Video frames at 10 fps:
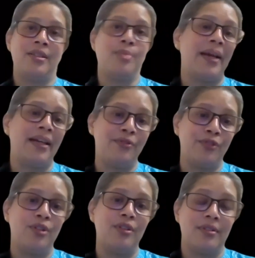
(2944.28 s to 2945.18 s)

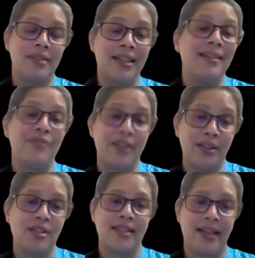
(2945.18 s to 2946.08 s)
respectful,
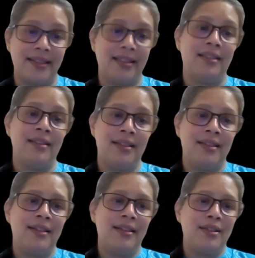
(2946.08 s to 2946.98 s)
dignified society.
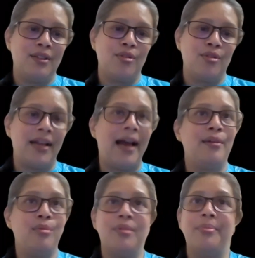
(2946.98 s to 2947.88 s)
So
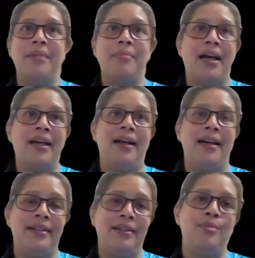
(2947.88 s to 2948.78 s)
that would be my
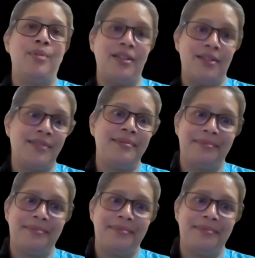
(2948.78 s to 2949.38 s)
ideal world.